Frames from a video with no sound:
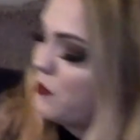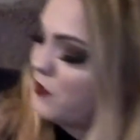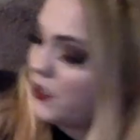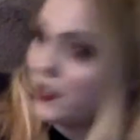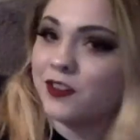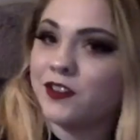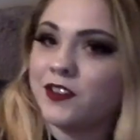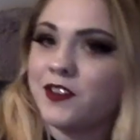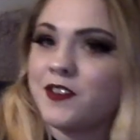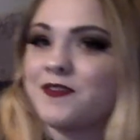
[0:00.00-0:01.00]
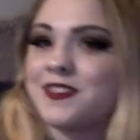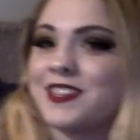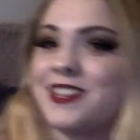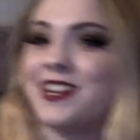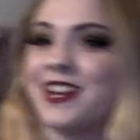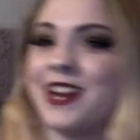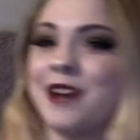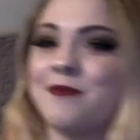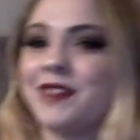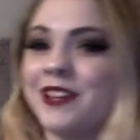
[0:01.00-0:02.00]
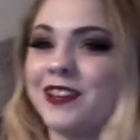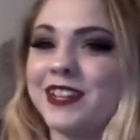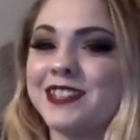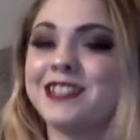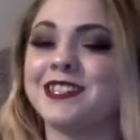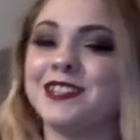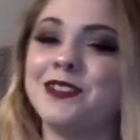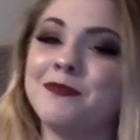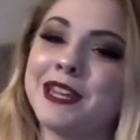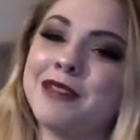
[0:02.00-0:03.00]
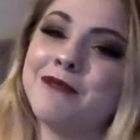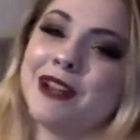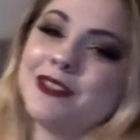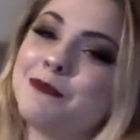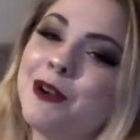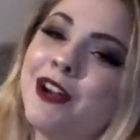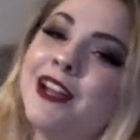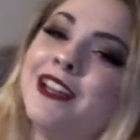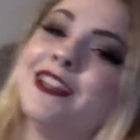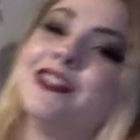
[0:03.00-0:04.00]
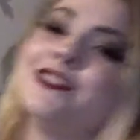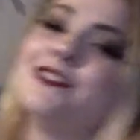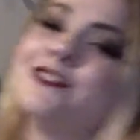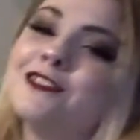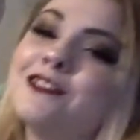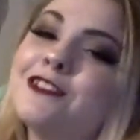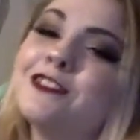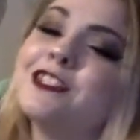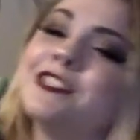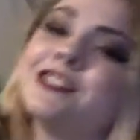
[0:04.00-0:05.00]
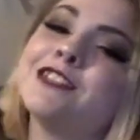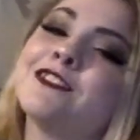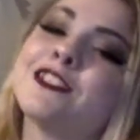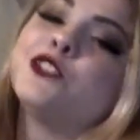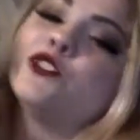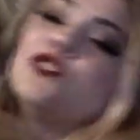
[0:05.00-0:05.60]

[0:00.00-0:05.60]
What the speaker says: over here. Here he is. He's a little Mickey Mouse spot. Oh, and there he